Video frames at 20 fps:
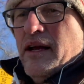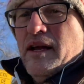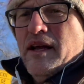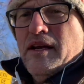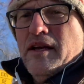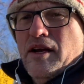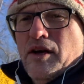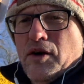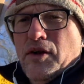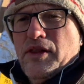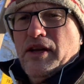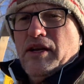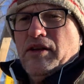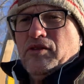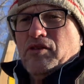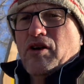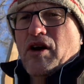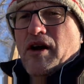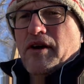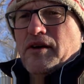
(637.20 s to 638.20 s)
you know, and then
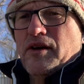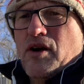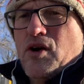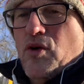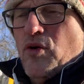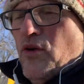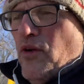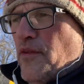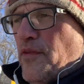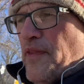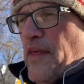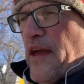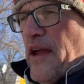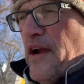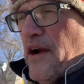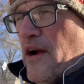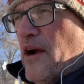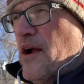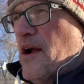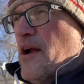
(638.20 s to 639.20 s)
it's gotten cold
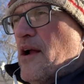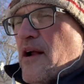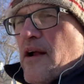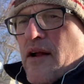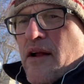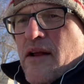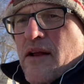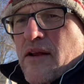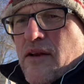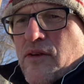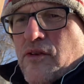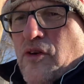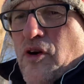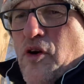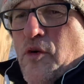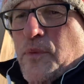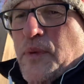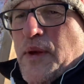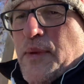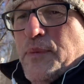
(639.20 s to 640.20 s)
there
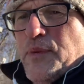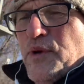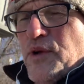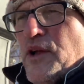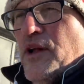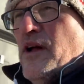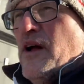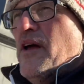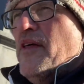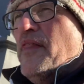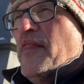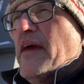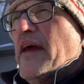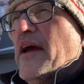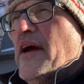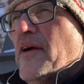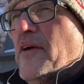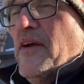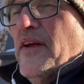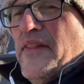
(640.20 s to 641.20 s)
so people
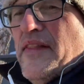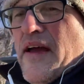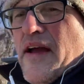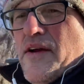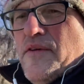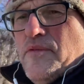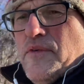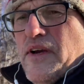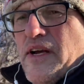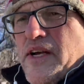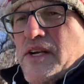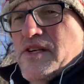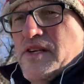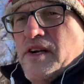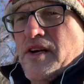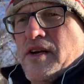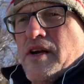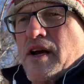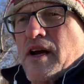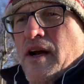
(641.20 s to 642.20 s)
there in that
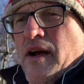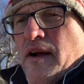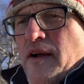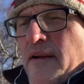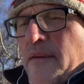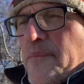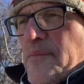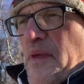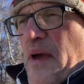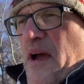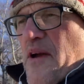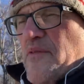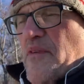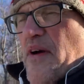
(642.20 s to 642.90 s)
region have